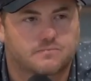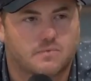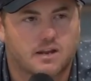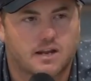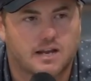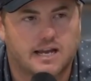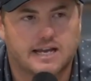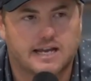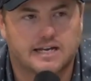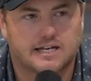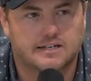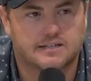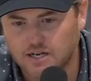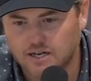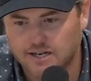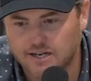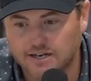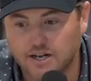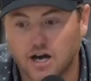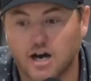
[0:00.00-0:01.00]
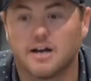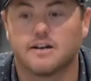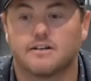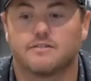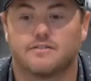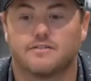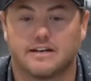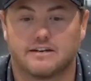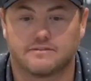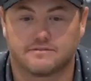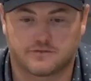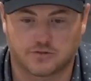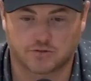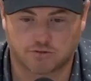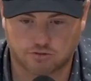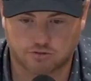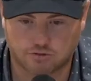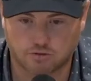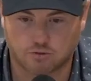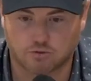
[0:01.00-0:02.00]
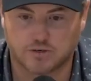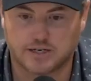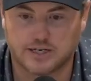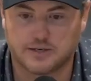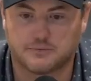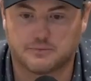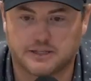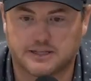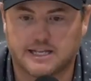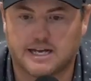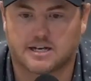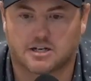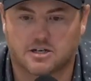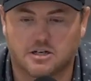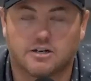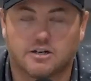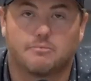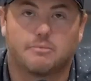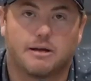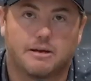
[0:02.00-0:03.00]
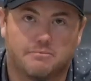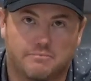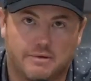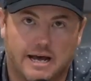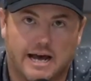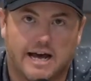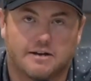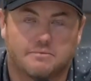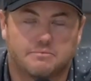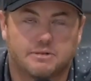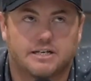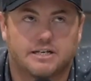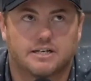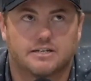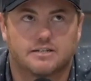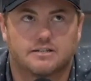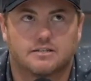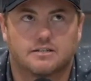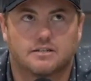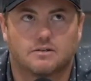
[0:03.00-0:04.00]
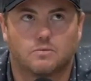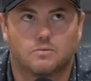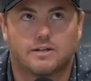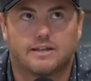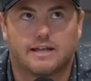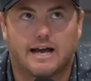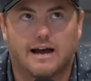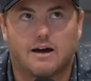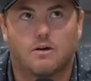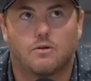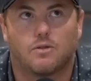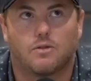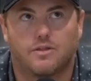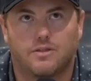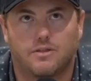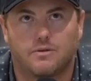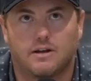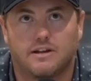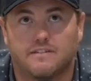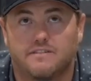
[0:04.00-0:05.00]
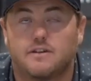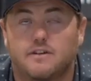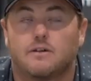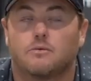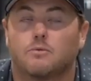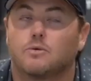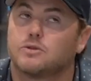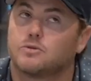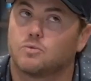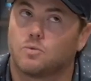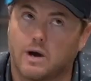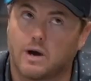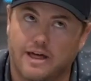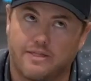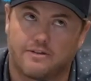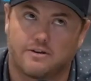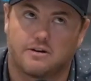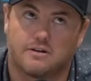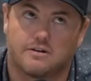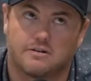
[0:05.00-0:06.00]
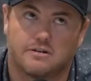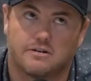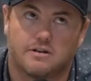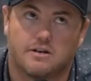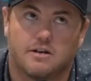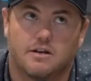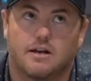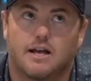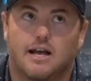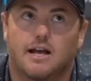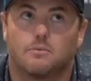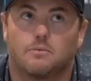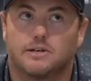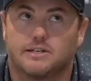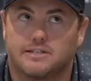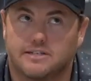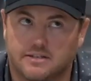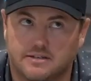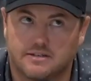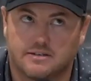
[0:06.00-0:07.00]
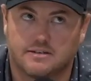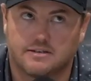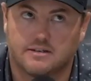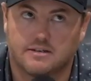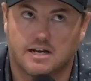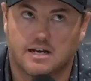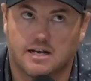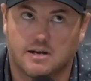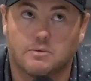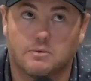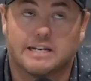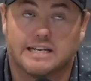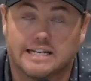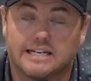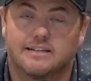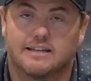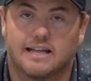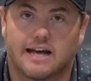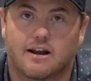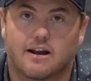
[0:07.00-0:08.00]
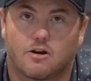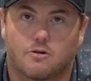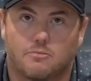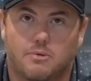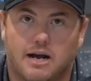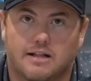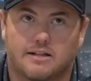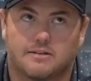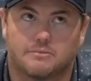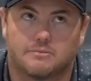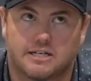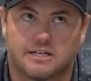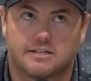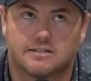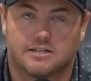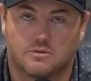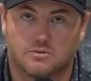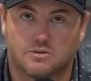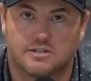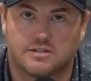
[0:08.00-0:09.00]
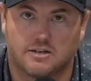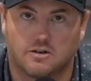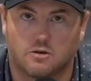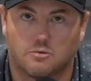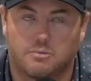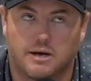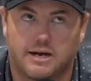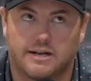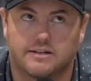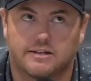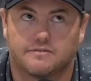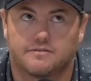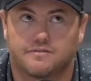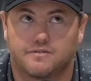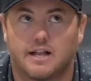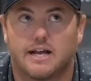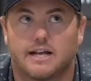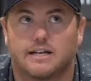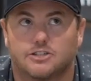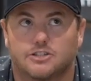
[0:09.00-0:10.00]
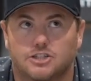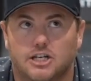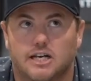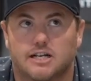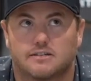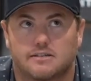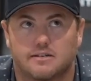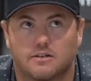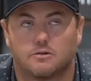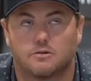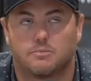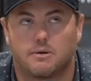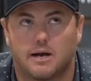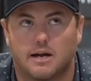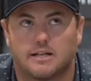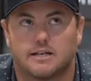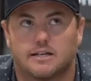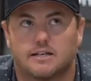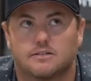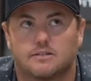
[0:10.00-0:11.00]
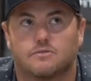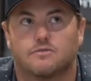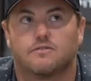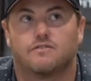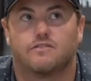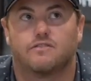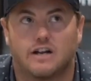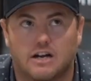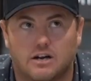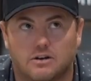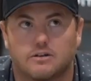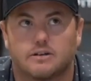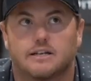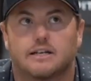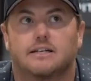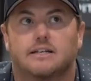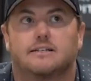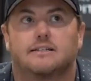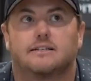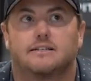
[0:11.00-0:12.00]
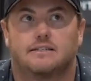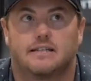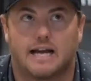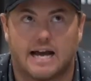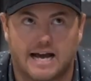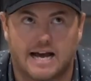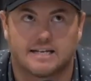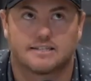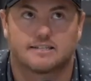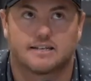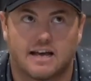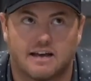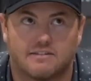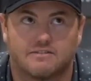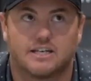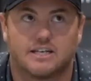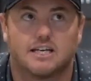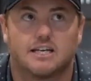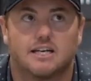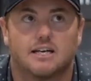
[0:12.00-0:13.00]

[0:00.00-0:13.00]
and an uneventful story, but that could have been bad because if it was weather and we needed that autopilot because he was single pilot, flying a jet single pilot is very task heavy,